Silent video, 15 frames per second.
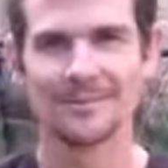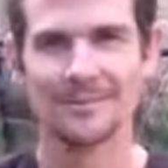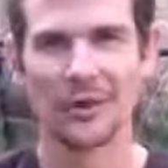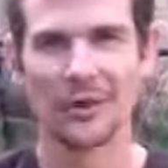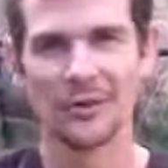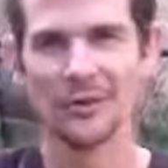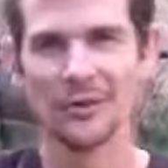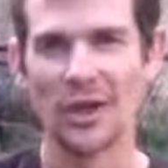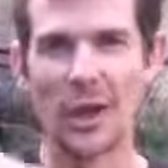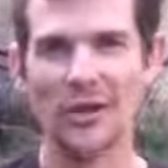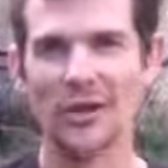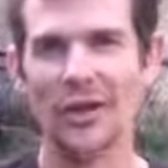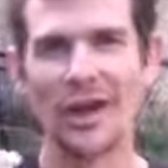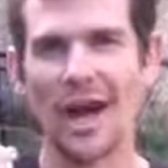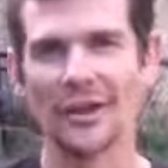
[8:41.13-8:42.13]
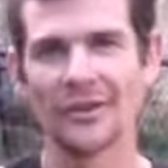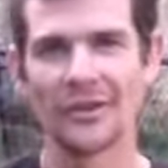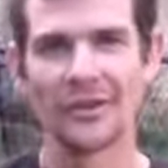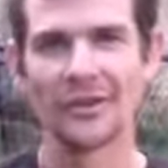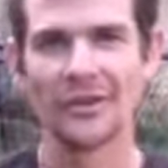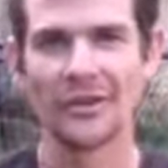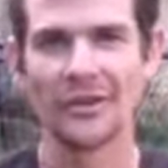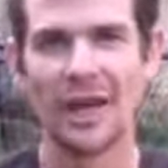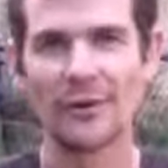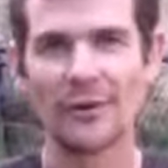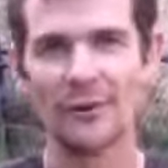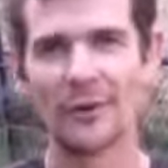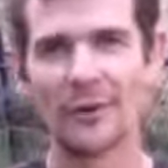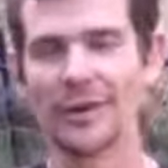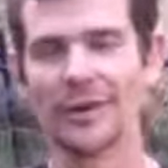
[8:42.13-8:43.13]
versus going to nuts just to stay
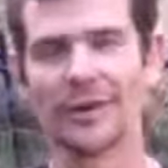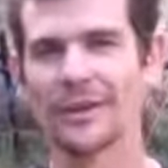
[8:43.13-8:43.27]
raw.